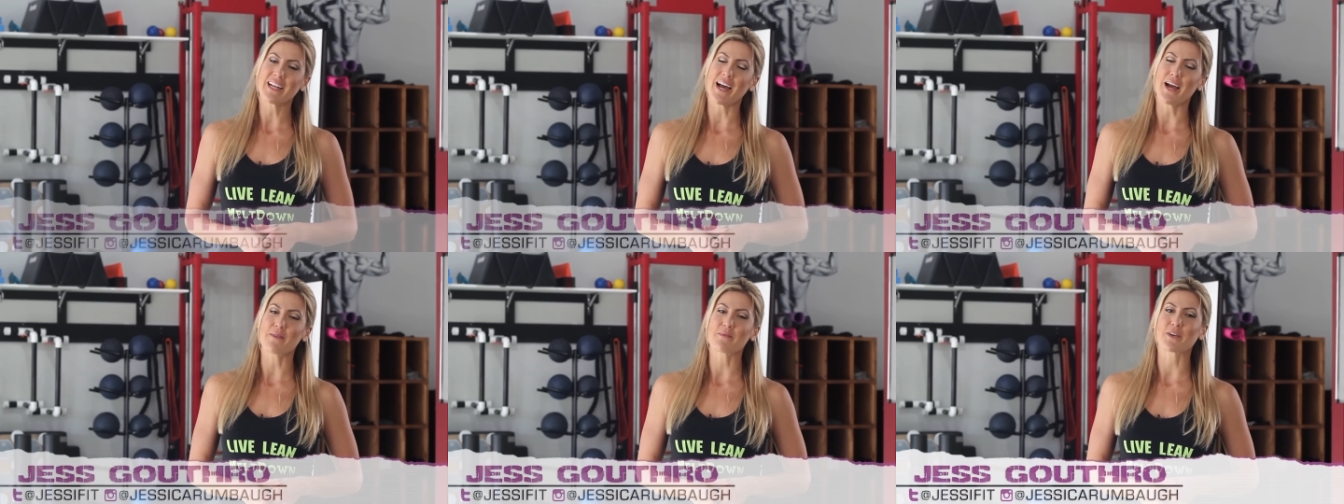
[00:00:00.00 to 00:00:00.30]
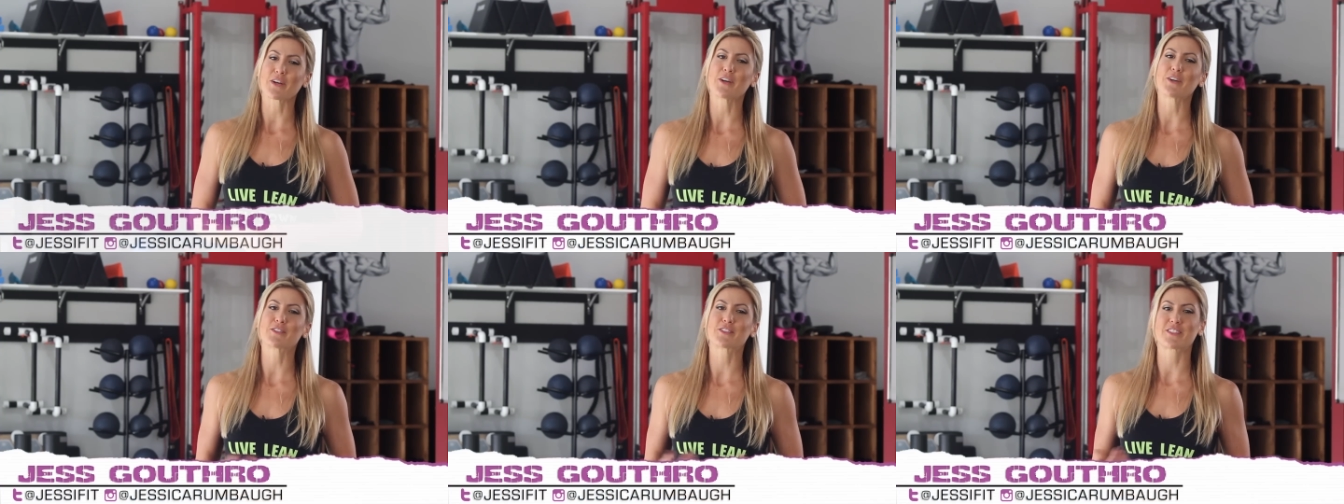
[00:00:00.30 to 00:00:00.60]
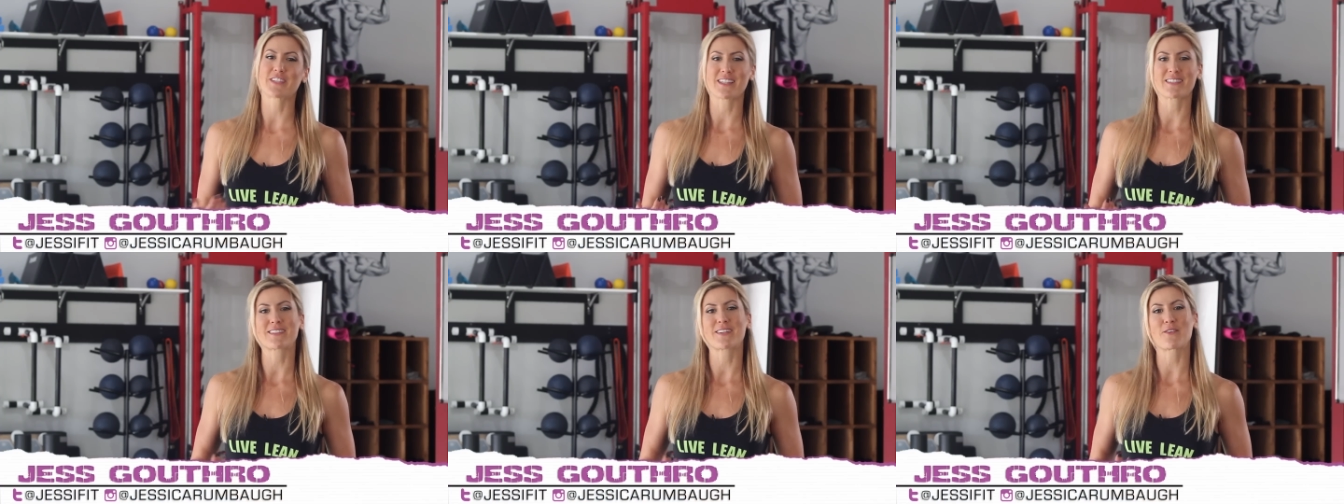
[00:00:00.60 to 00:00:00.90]
I'm your
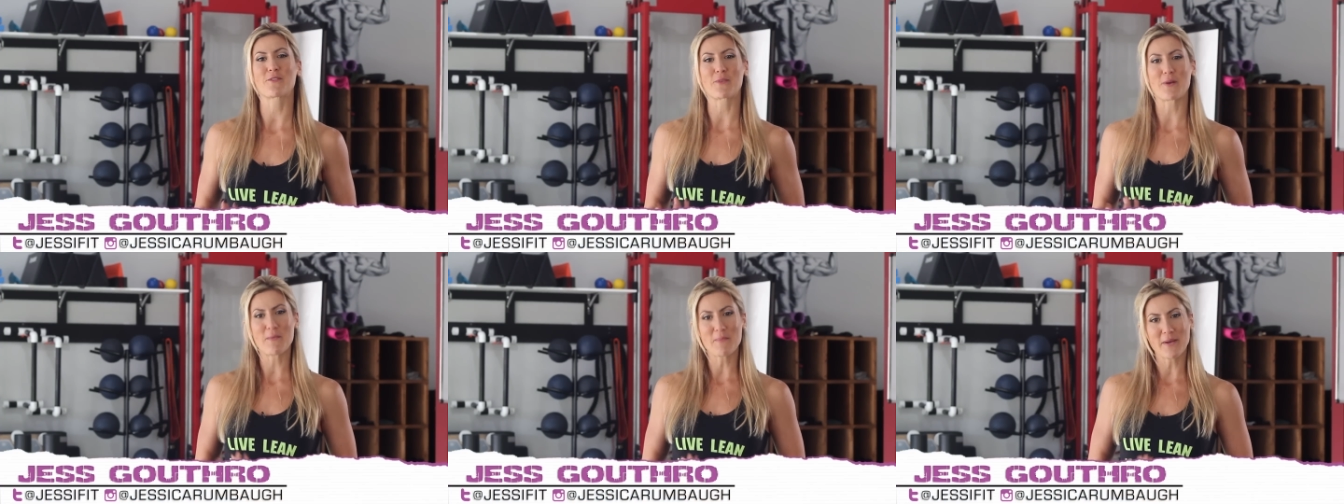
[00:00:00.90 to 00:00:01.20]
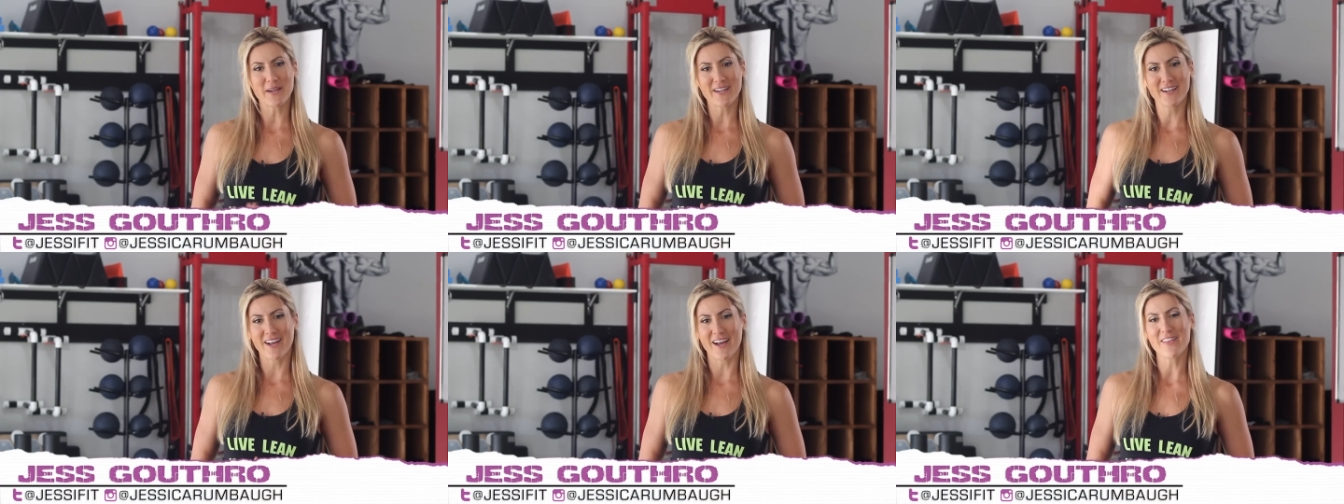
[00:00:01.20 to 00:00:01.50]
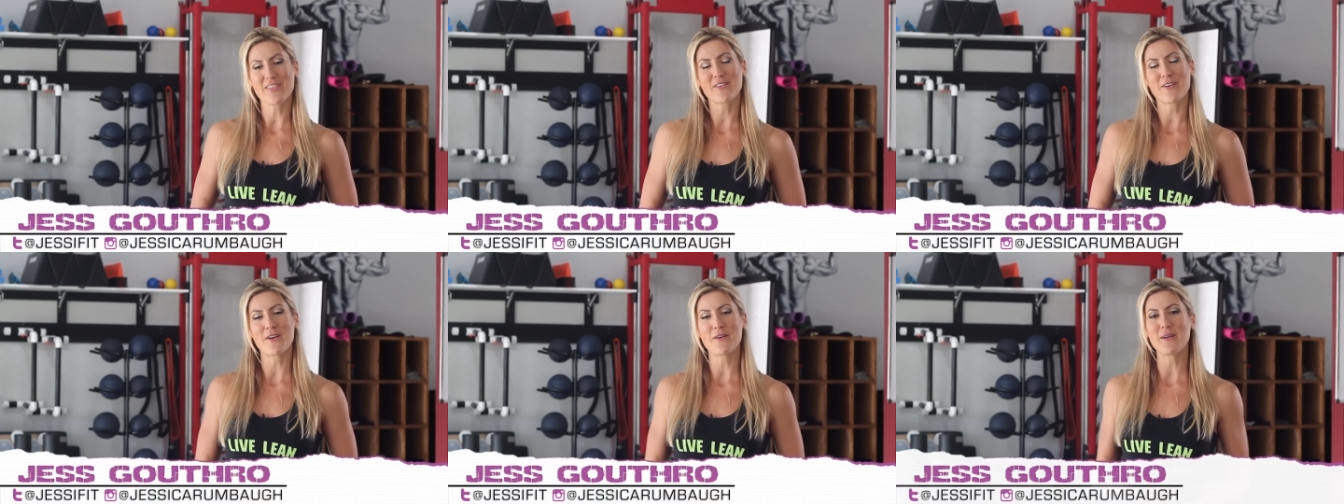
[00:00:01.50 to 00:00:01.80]
host Jessica Rumbaugh
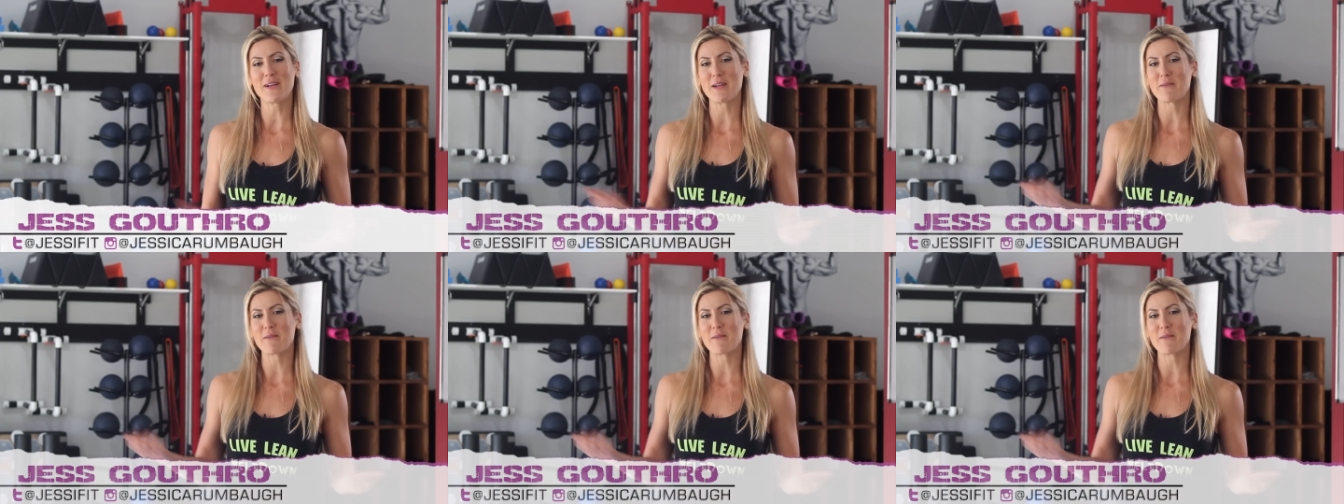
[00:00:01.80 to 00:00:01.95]
Guthrow,